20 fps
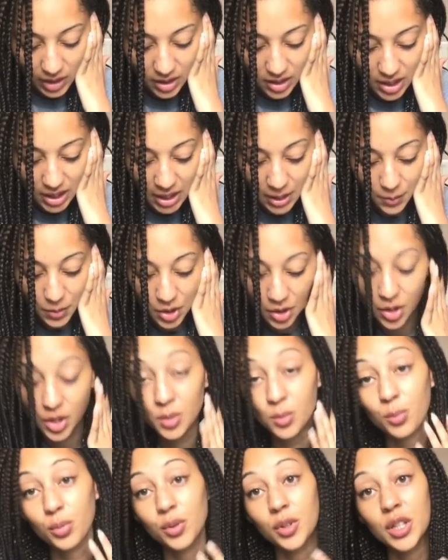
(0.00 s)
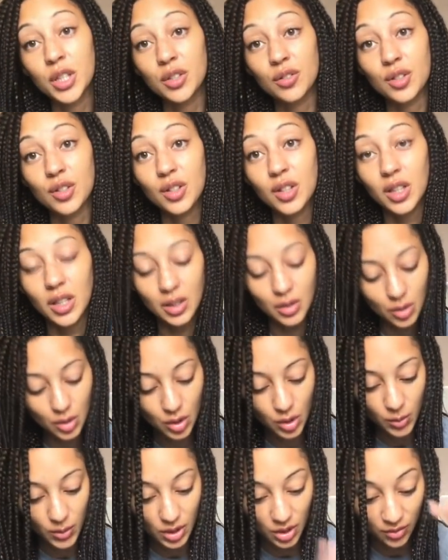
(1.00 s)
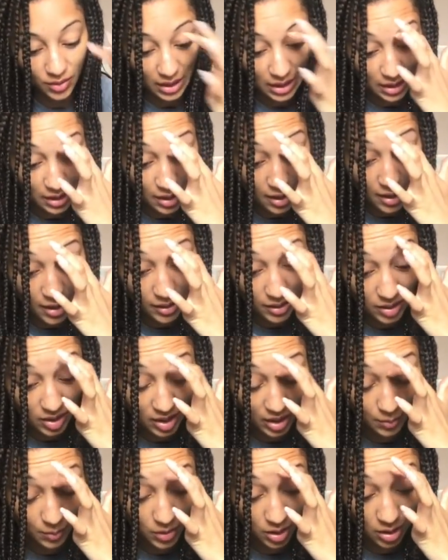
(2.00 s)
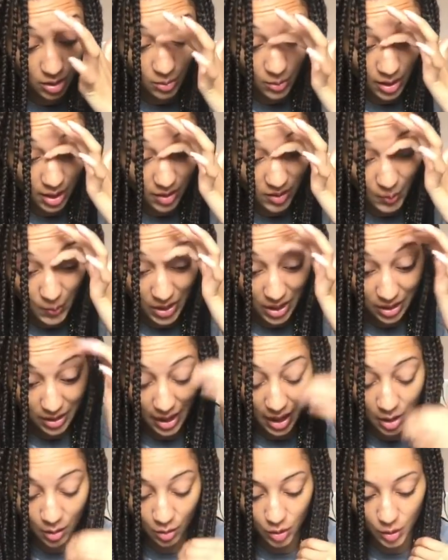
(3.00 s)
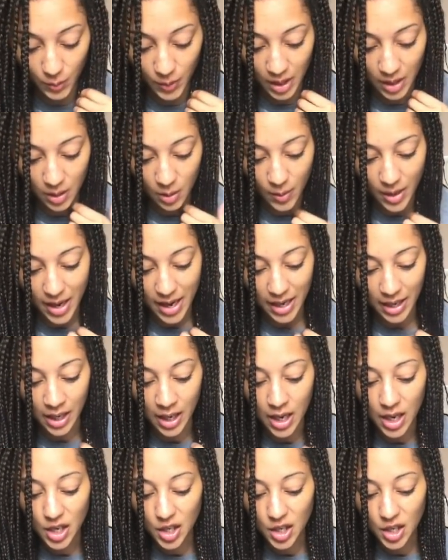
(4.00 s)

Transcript: Skipton's Embroiderers Guild, which I really like. Skipton is where it's being held, by the way.